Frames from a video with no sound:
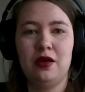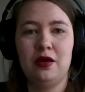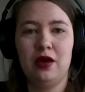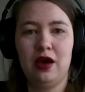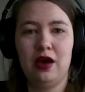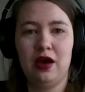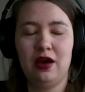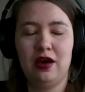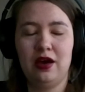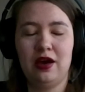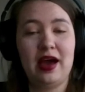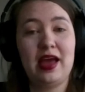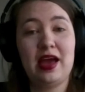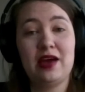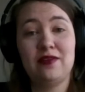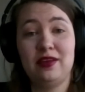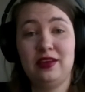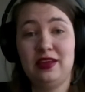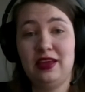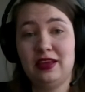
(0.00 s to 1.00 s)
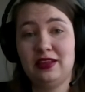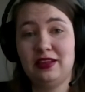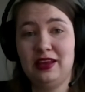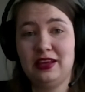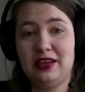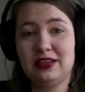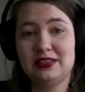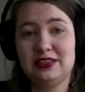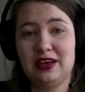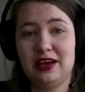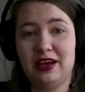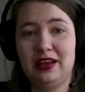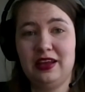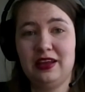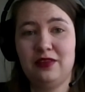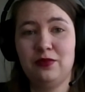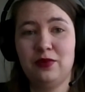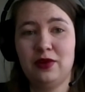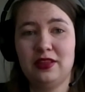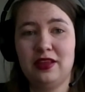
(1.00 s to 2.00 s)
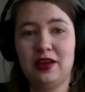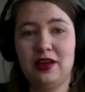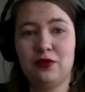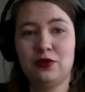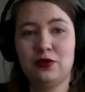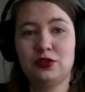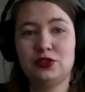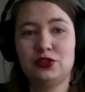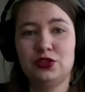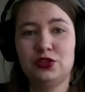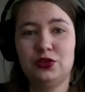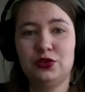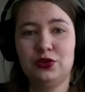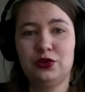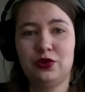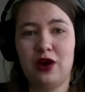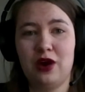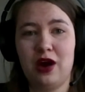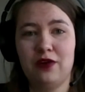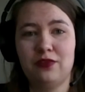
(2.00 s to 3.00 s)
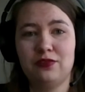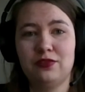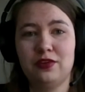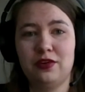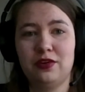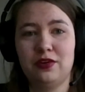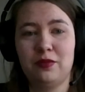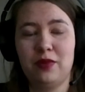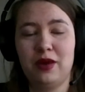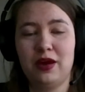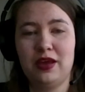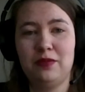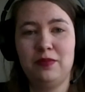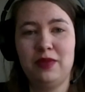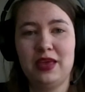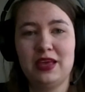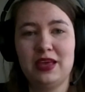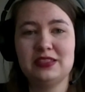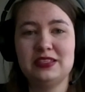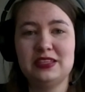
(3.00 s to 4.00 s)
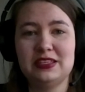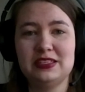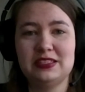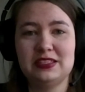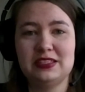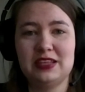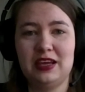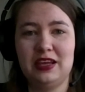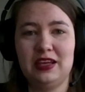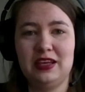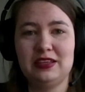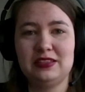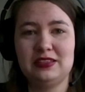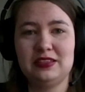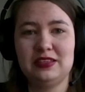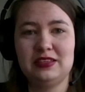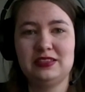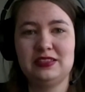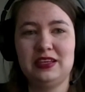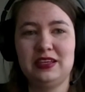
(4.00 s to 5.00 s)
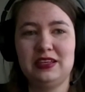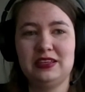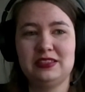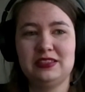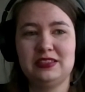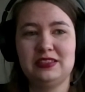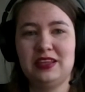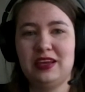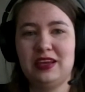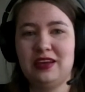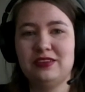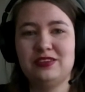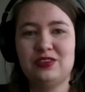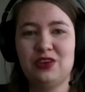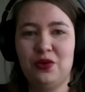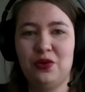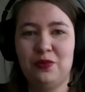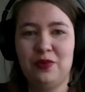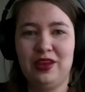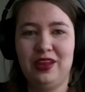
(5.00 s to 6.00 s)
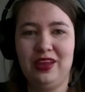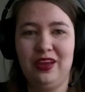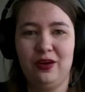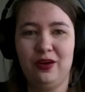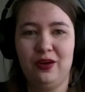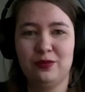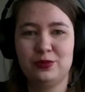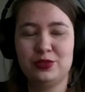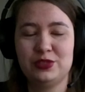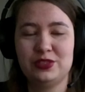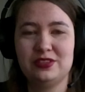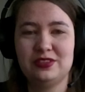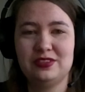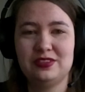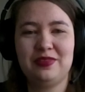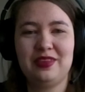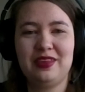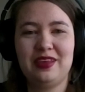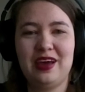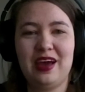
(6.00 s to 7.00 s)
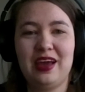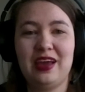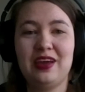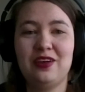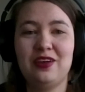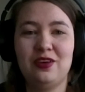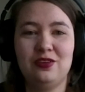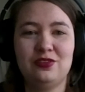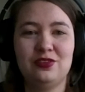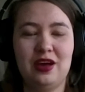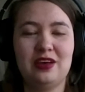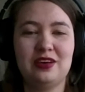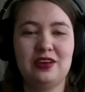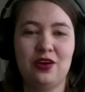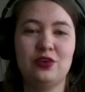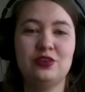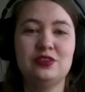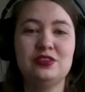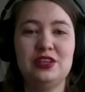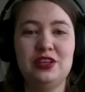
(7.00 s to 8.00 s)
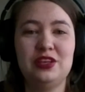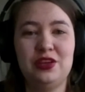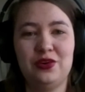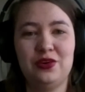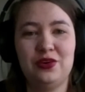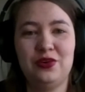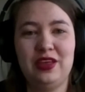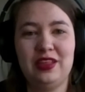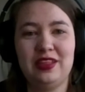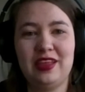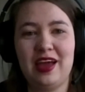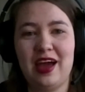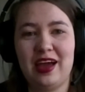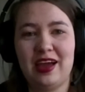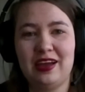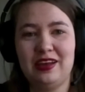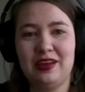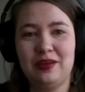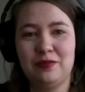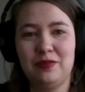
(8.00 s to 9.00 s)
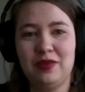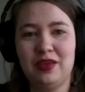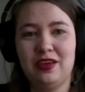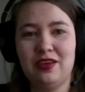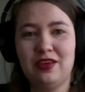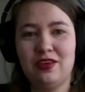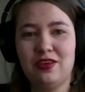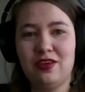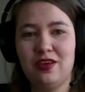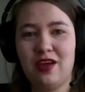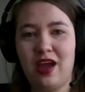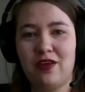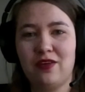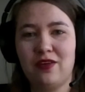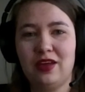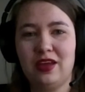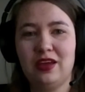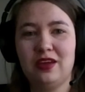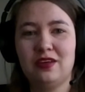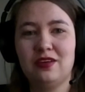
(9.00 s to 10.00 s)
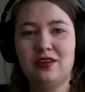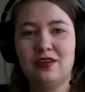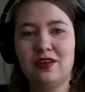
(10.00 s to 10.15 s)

Uh, I haven't yet decided what I want to do after my PhD studies since there are so many options. I can also continue in the academic career